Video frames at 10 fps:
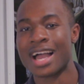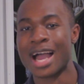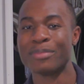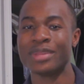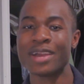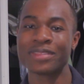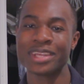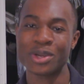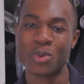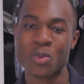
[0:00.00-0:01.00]
I'm
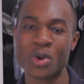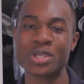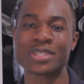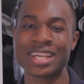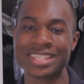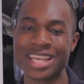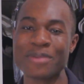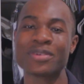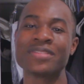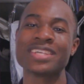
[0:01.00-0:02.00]
definitely the worst
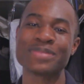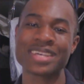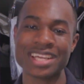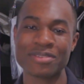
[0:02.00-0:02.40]
example of this because